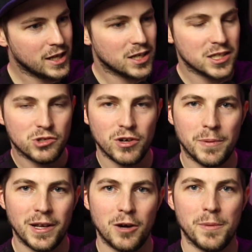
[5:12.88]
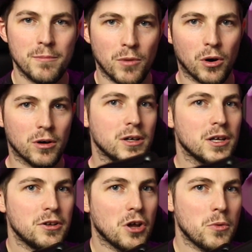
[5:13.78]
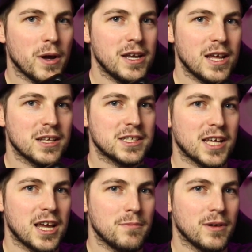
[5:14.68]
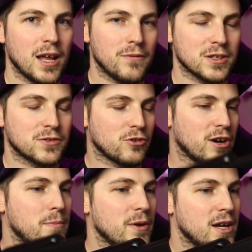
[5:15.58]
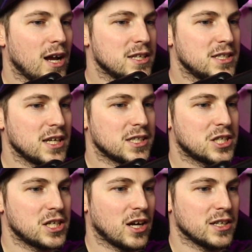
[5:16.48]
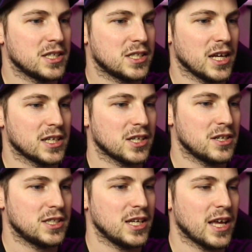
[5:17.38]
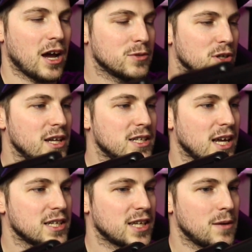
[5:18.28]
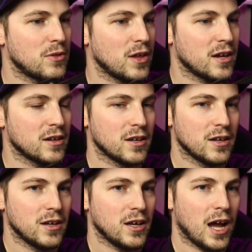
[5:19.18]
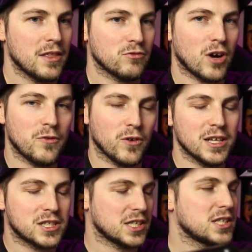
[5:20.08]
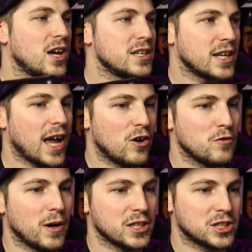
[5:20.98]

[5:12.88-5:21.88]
It does grip a little bit more, nowhere near the same level of grip as the SSG 96. So you see there, I'm doing the exact same thing, and the rifle is just sliding out of my